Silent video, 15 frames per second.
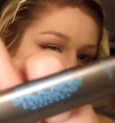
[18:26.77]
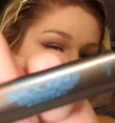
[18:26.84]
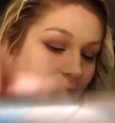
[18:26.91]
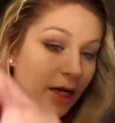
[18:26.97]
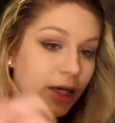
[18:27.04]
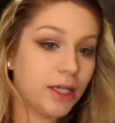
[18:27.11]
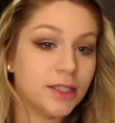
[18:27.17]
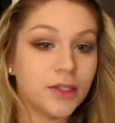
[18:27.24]

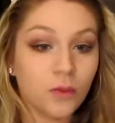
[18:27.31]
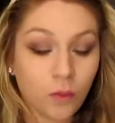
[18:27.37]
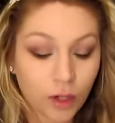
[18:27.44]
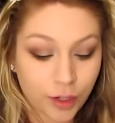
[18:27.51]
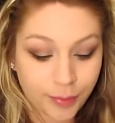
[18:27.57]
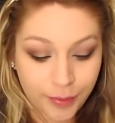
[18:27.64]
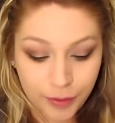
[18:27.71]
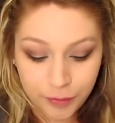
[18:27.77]
And it isn't
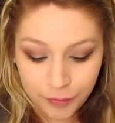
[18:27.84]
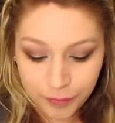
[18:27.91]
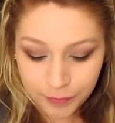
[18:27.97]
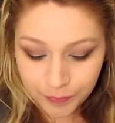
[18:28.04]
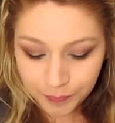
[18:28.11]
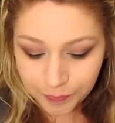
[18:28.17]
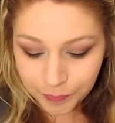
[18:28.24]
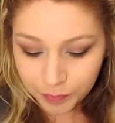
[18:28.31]
waterproof.
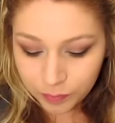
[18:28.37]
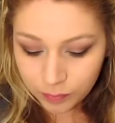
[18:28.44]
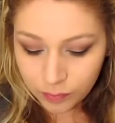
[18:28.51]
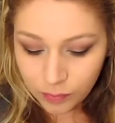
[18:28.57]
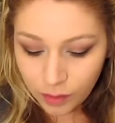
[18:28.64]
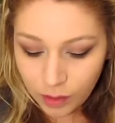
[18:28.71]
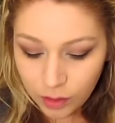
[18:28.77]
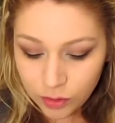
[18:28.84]

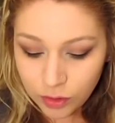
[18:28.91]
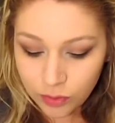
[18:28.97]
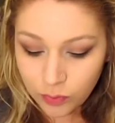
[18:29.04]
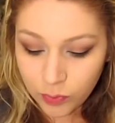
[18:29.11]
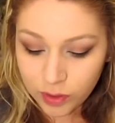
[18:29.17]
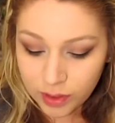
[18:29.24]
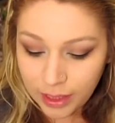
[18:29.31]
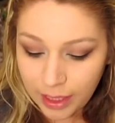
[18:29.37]
So
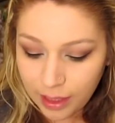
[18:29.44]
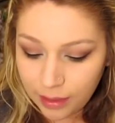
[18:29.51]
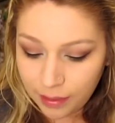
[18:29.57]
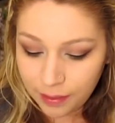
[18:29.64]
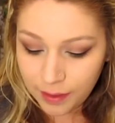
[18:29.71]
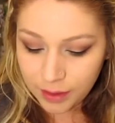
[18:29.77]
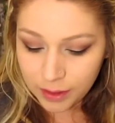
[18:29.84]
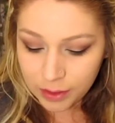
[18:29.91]
we'll take
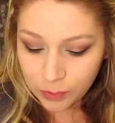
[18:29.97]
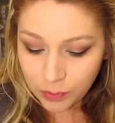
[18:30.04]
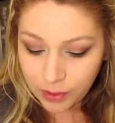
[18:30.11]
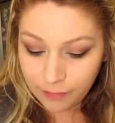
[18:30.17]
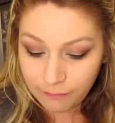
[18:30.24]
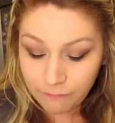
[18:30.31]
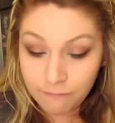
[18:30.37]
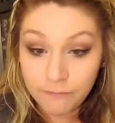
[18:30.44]
this
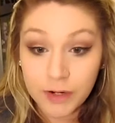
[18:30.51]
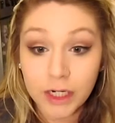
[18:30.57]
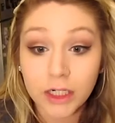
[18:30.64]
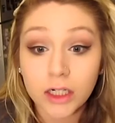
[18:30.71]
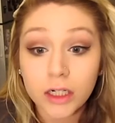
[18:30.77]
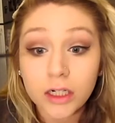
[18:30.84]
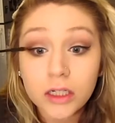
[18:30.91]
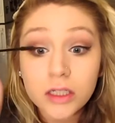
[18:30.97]
one
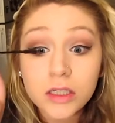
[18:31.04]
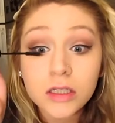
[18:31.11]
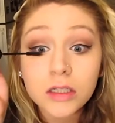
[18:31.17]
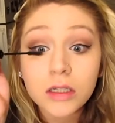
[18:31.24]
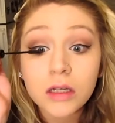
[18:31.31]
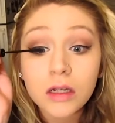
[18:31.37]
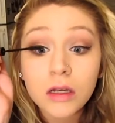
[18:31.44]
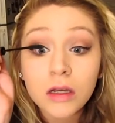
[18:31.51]
first